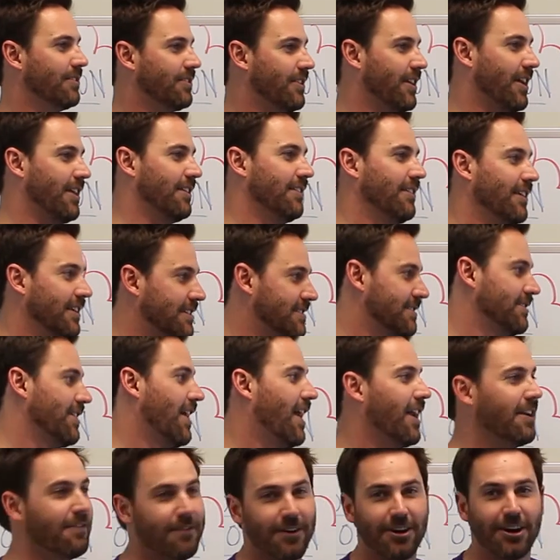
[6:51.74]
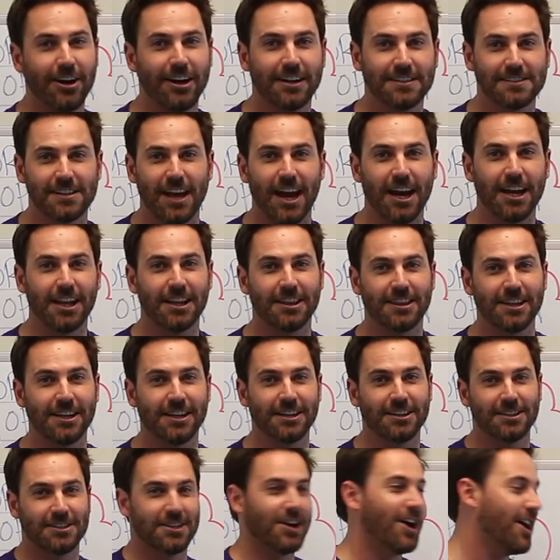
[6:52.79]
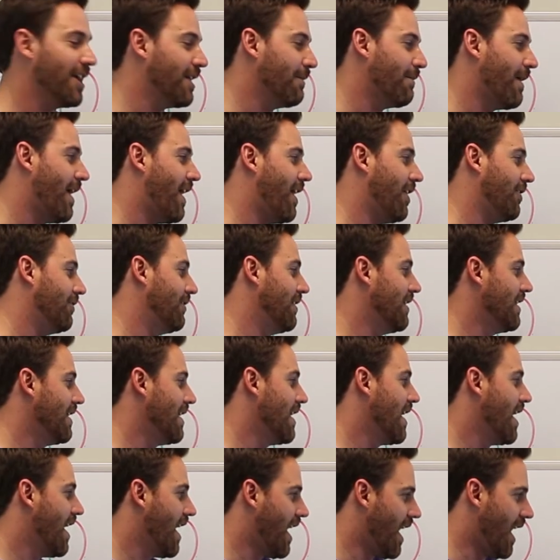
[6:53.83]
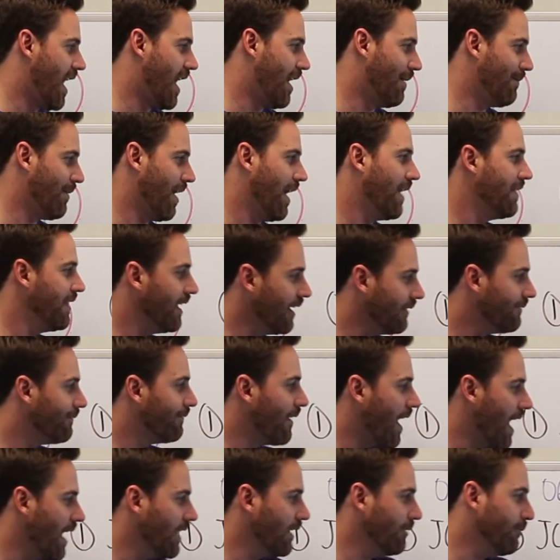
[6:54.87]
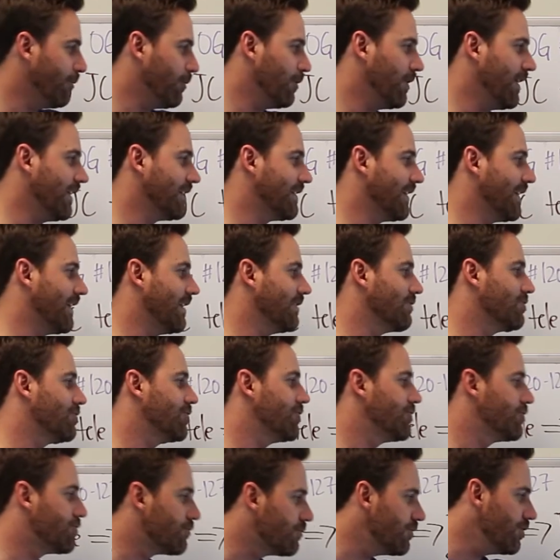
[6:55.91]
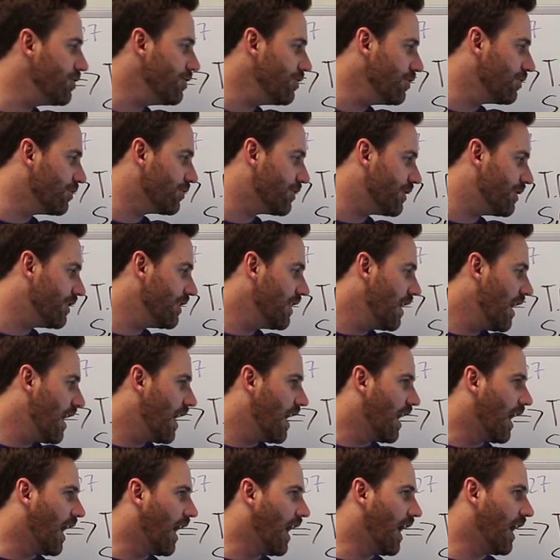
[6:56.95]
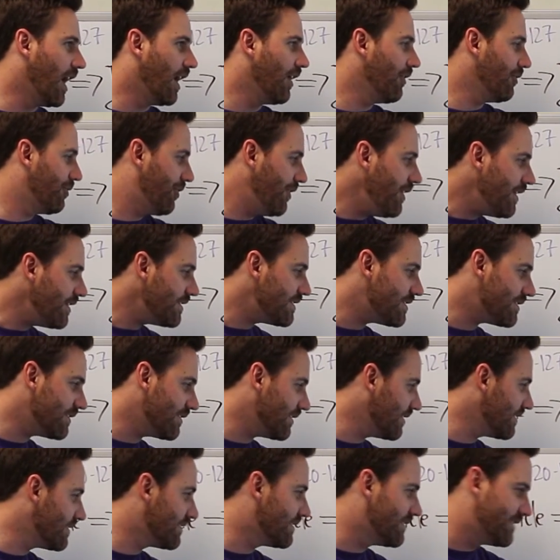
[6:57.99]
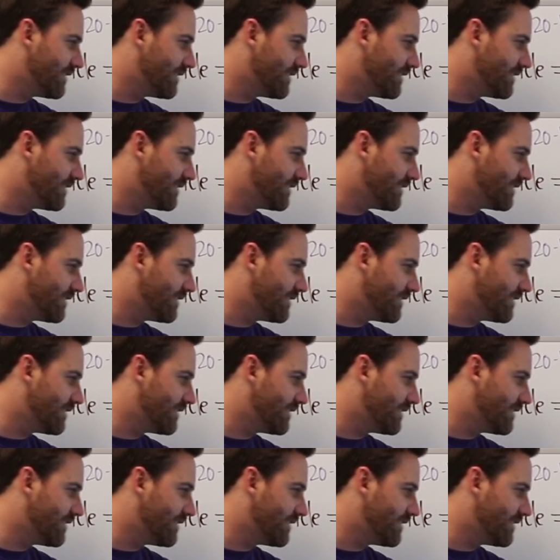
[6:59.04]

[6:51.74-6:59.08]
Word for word: that it's not a very exciting thing to talk about. Um, and then finally, when we get to construed, uh, this is